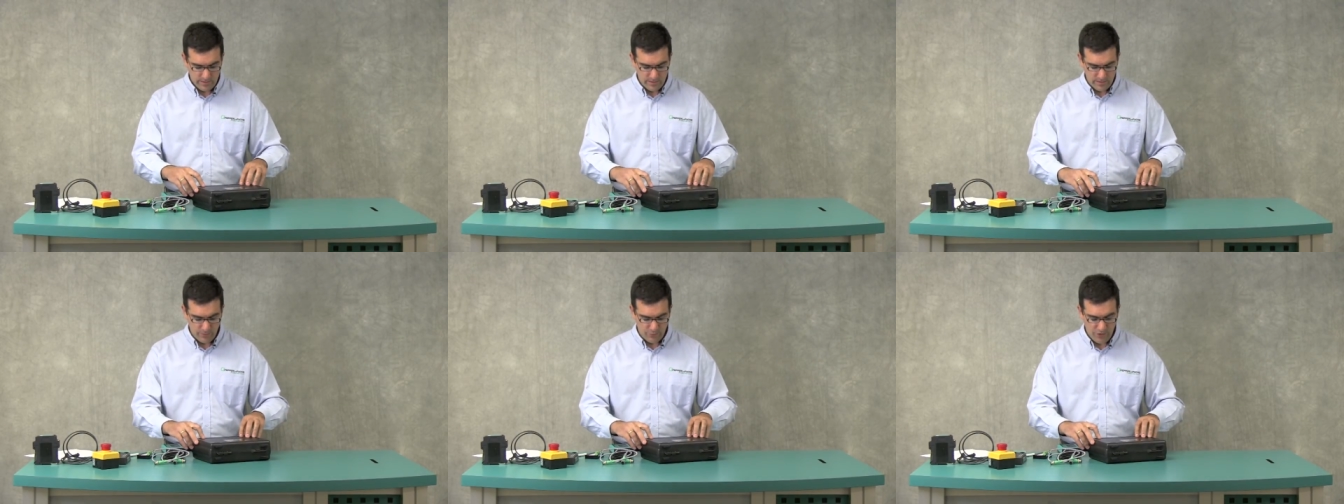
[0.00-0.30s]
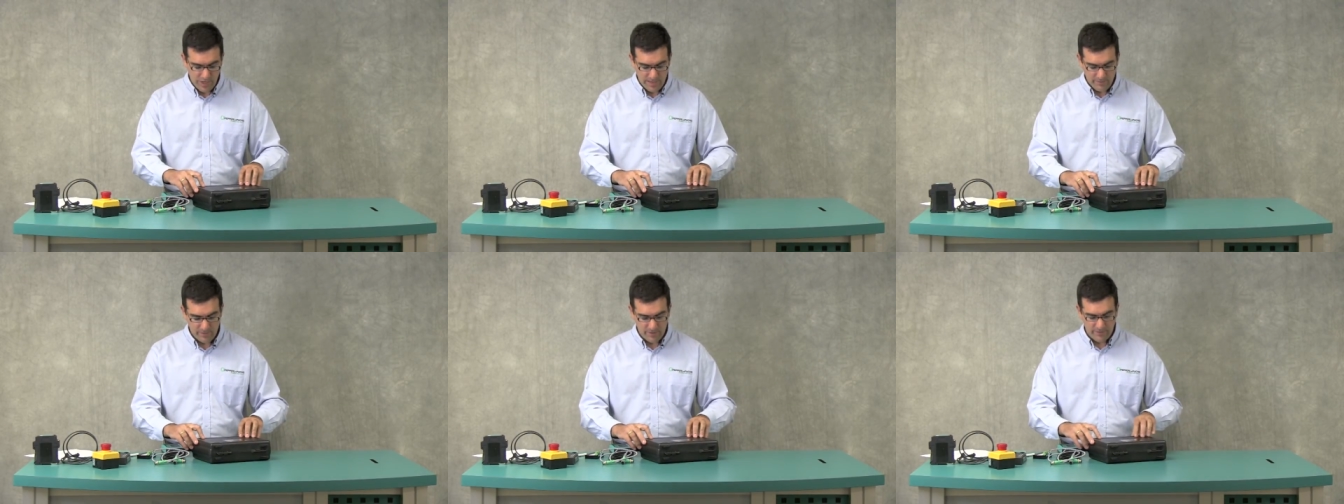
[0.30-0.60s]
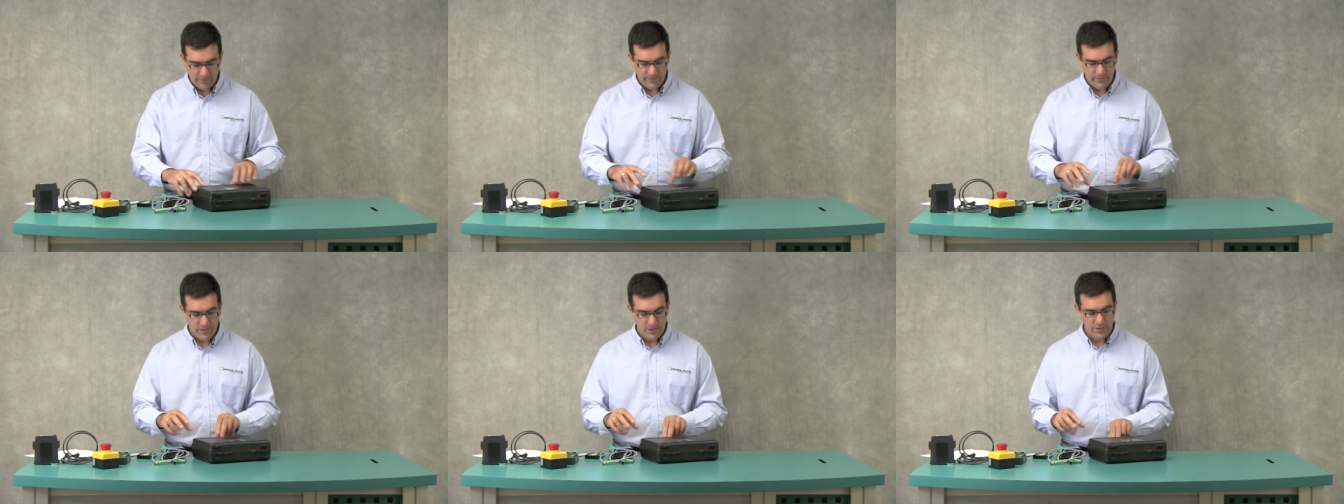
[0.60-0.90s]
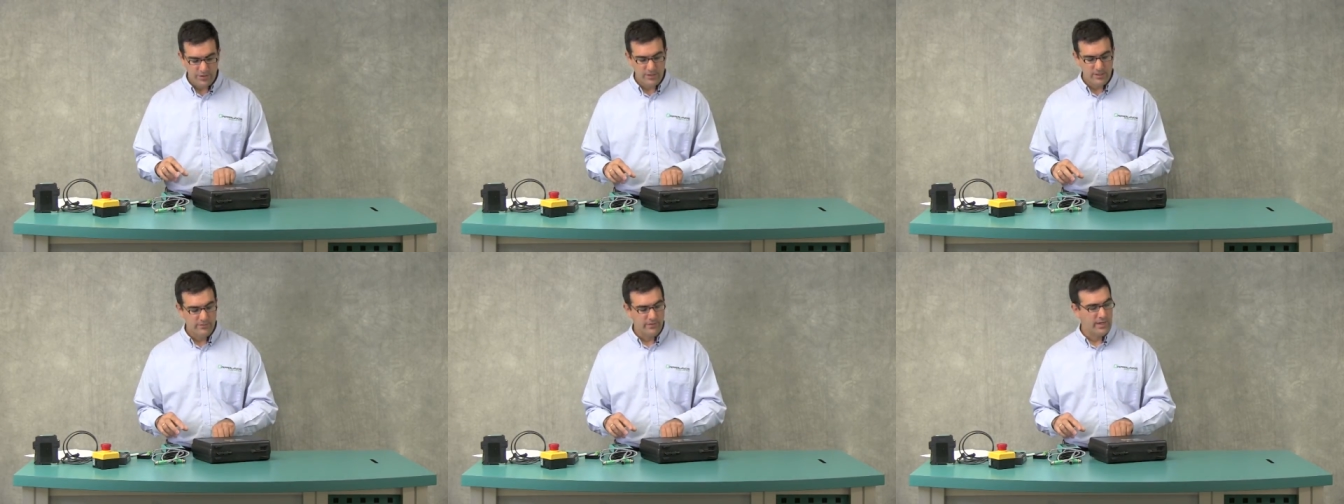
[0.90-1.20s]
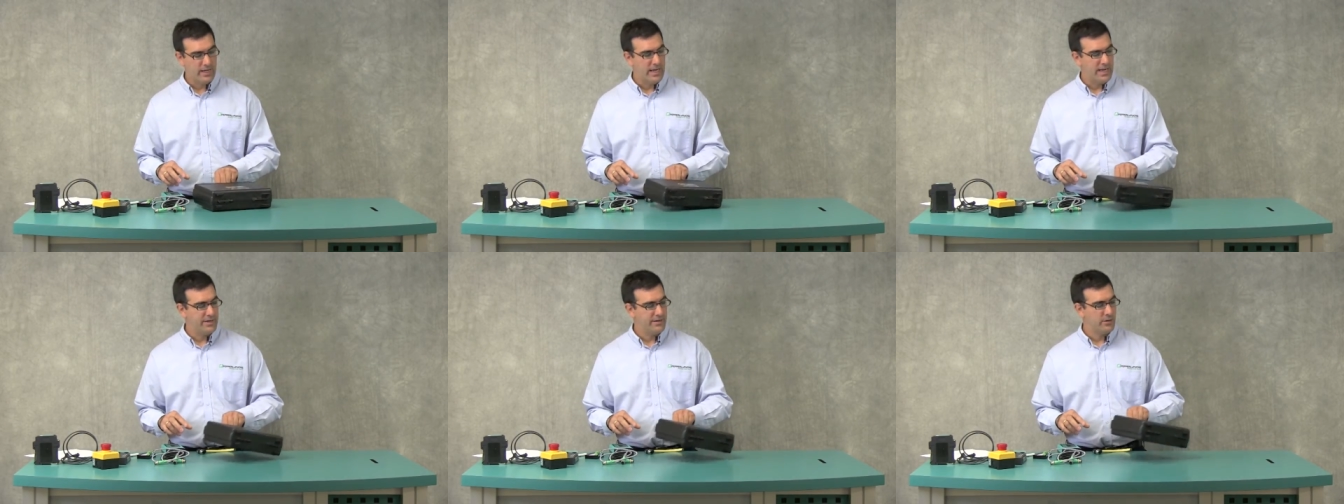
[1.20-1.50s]
The primary function of
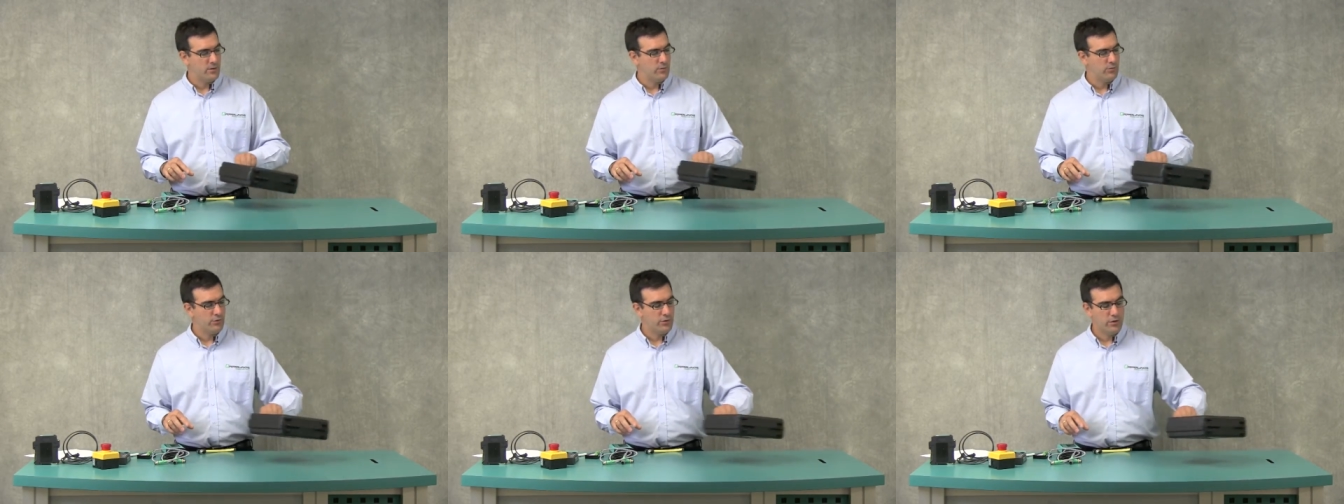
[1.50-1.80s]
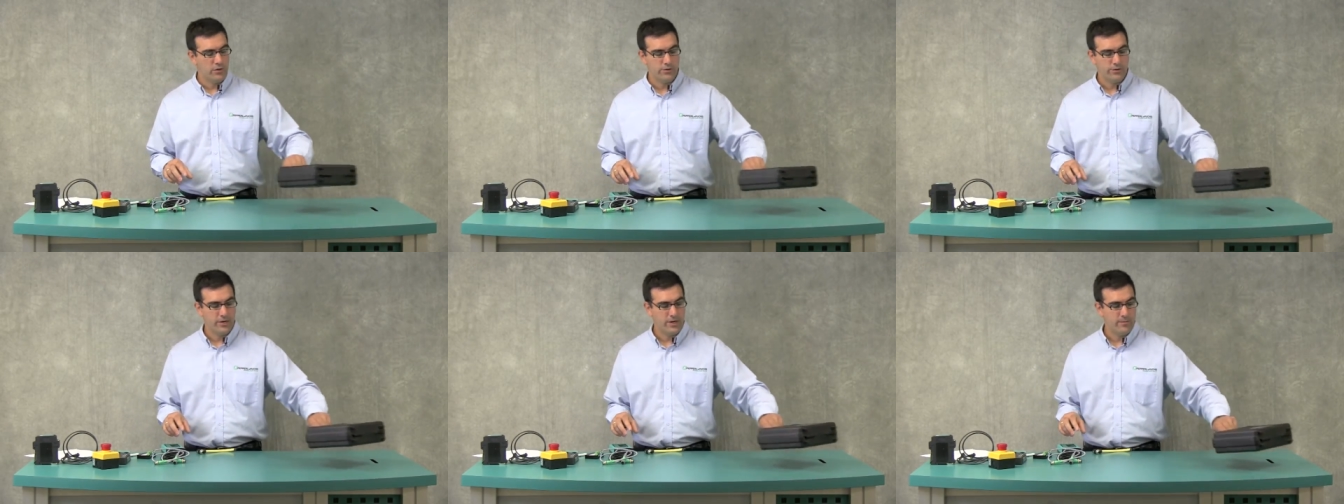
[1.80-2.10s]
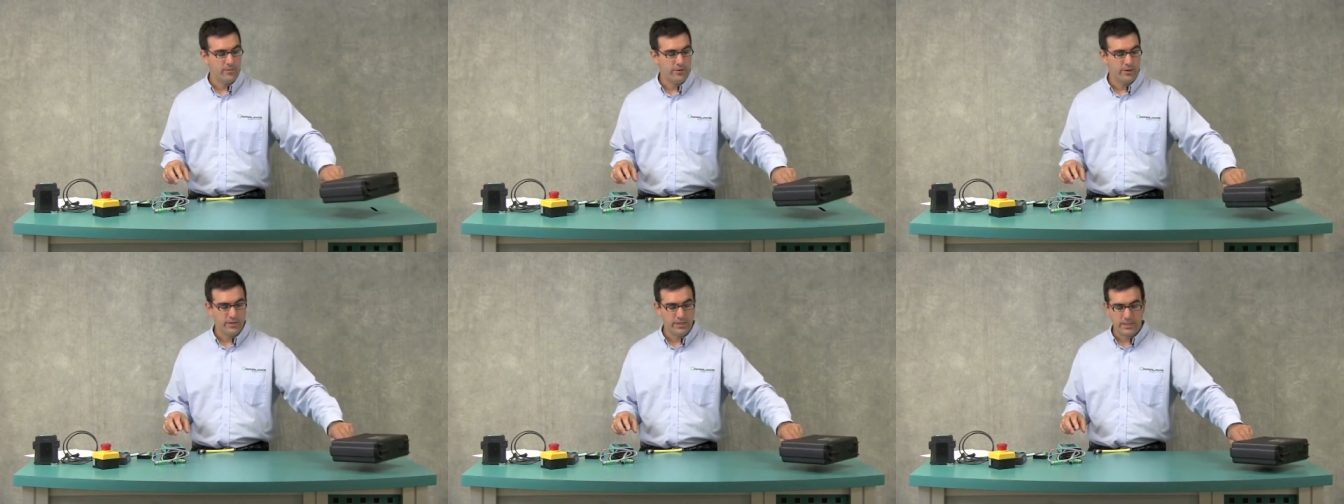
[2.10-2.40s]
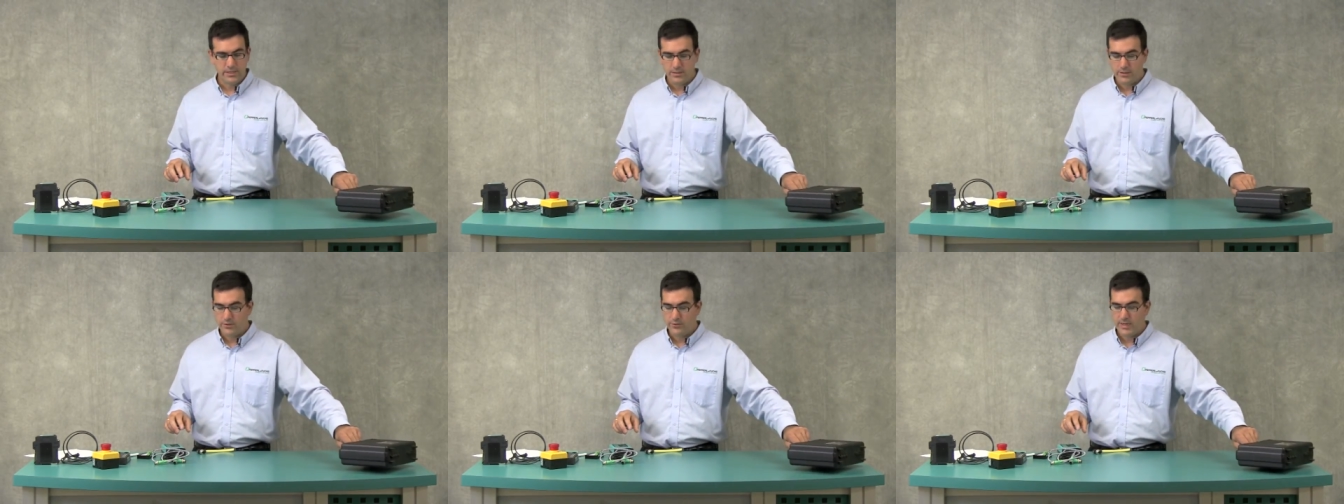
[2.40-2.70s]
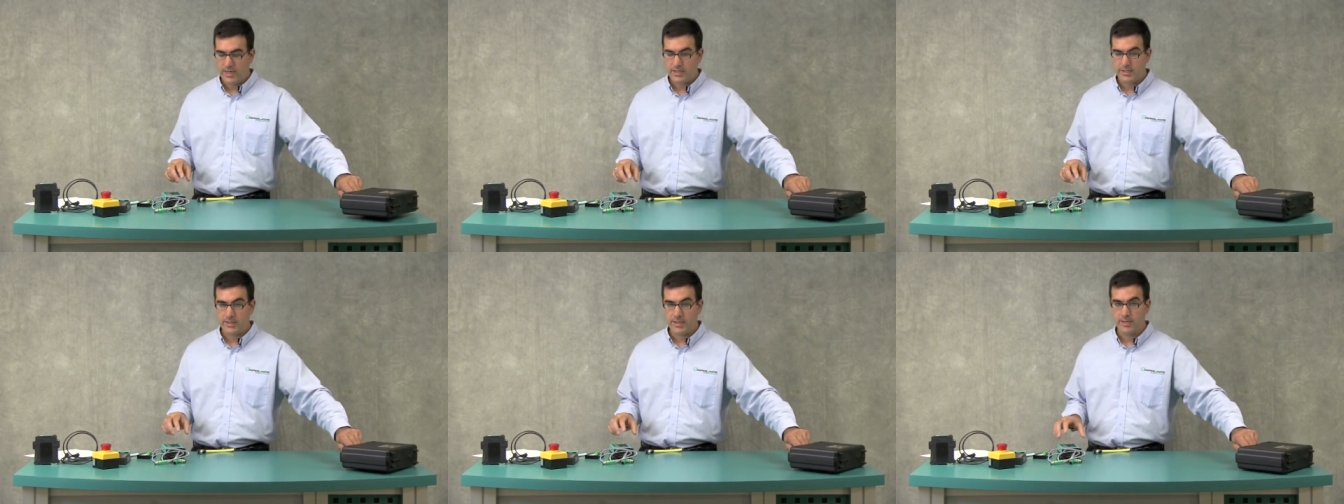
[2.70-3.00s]
the handheld programmer is
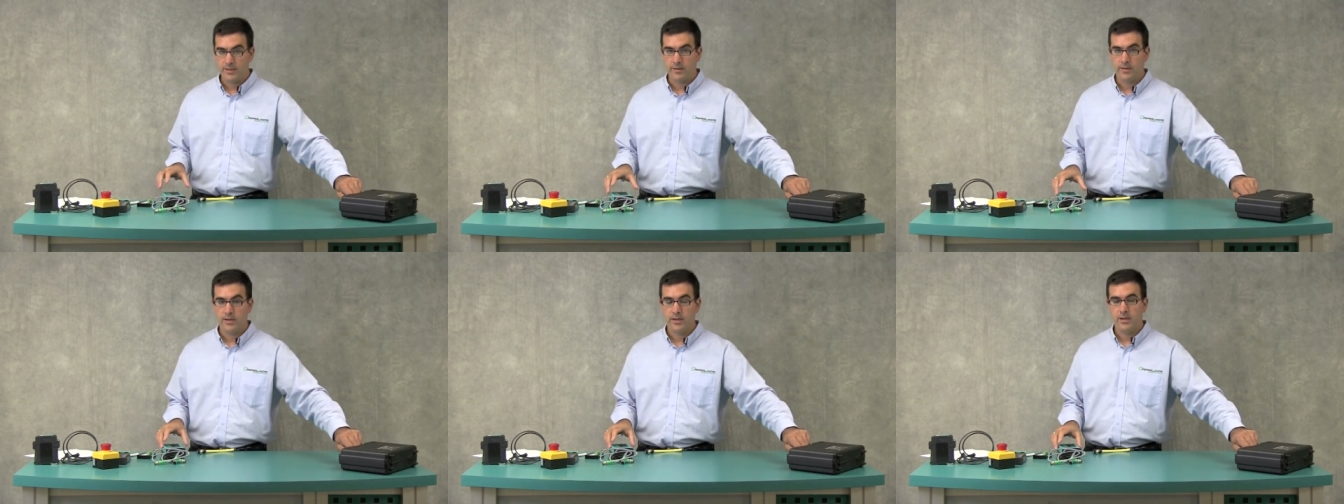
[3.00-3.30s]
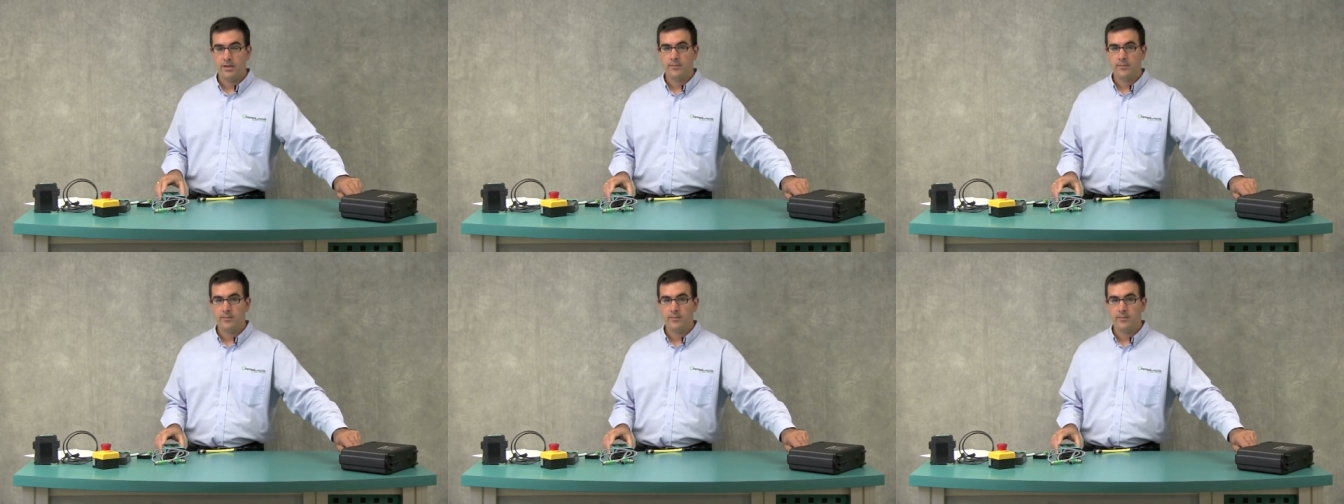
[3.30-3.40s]
addressing,